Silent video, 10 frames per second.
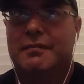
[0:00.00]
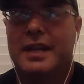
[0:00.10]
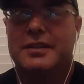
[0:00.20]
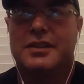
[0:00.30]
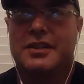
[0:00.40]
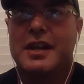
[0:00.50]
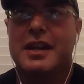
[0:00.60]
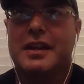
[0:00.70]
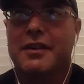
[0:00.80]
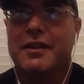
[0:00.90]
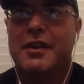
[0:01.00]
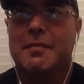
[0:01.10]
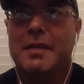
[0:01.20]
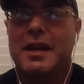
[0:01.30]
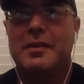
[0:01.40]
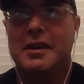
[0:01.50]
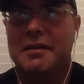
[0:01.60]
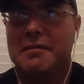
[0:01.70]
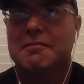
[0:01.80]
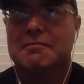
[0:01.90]
that's a snake that like
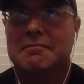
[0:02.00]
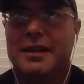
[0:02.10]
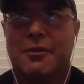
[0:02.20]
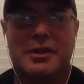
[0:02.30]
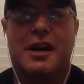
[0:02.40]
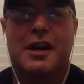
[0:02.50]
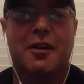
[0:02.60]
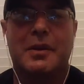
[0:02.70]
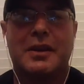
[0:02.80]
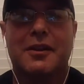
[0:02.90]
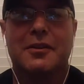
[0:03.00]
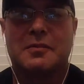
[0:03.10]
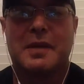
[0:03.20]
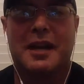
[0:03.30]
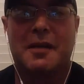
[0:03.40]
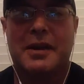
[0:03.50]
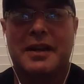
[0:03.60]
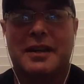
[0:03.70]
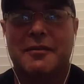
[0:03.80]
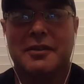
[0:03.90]
maybe in the retirement years, man, I
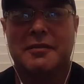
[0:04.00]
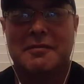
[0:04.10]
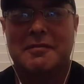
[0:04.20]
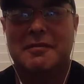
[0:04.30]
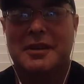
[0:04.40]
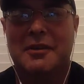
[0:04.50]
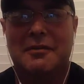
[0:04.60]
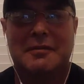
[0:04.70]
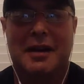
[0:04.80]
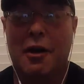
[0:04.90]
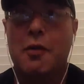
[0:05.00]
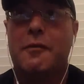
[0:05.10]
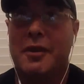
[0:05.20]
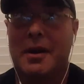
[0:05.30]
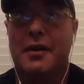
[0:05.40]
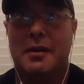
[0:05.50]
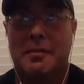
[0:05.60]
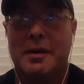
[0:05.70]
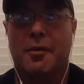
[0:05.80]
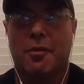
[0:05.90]
might give it a, you know, hopefully by then
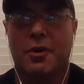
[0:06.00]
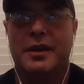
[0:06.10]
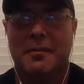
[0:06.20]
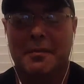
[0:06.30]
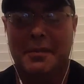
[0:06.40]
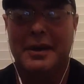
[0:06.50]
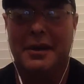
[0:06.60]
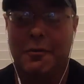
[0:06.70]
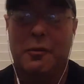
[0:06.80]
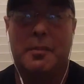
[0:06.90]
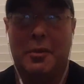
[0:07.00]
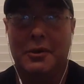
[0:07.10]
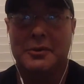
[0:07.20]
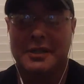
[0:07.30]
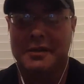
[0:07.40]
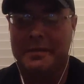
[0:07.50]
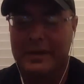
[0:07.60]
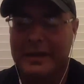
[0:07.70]
people are breeding them, but and reproducing them,